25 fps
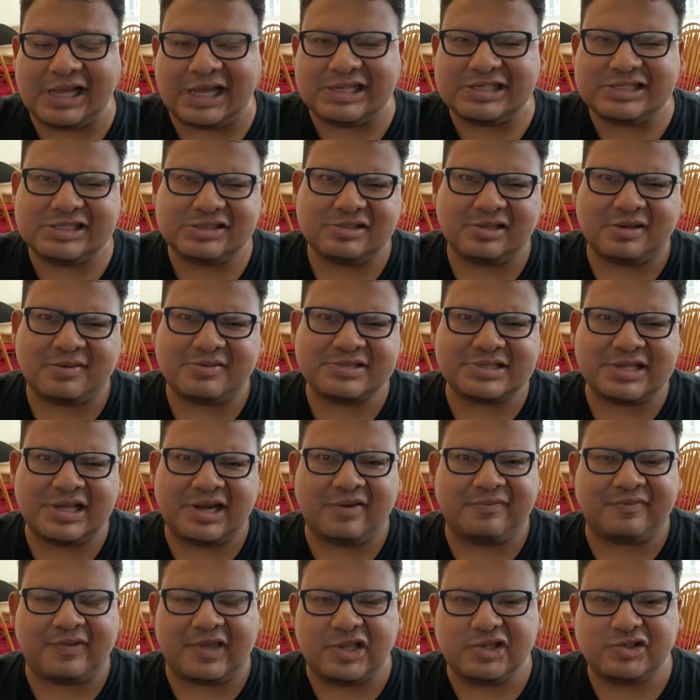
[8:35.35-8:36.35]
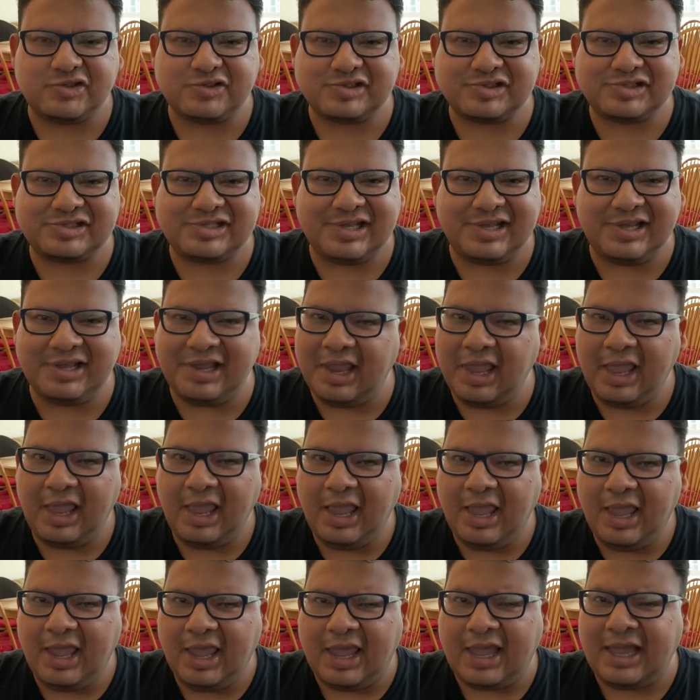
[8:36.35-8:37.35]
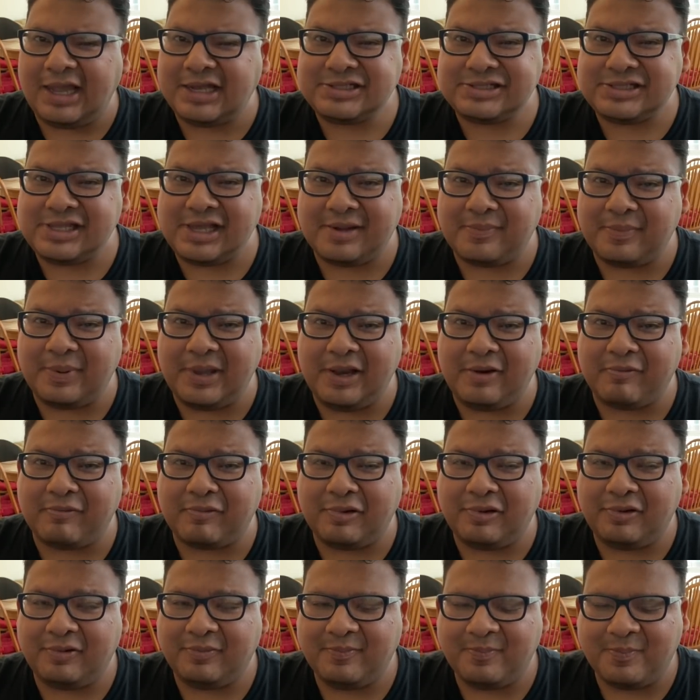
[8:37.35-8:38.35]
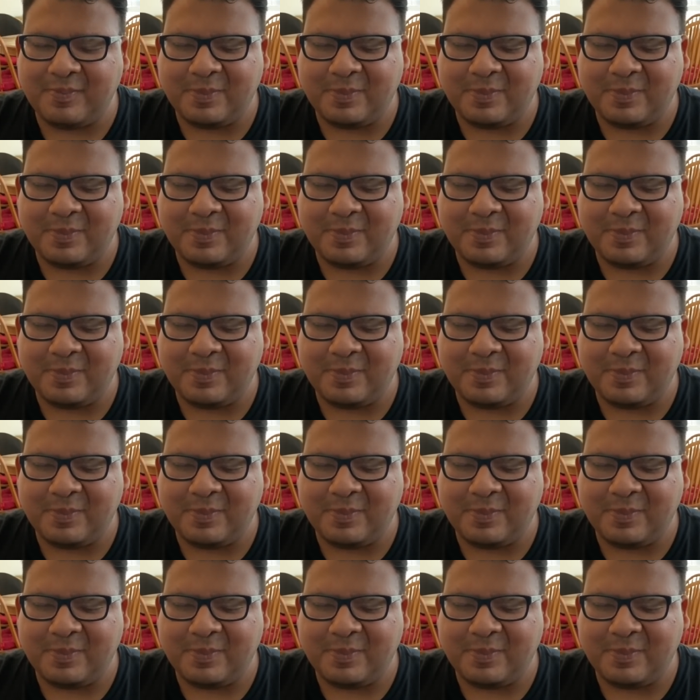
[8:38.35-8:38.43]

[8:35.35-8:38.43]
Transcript: I just thought it was kind of interesting. #payroll.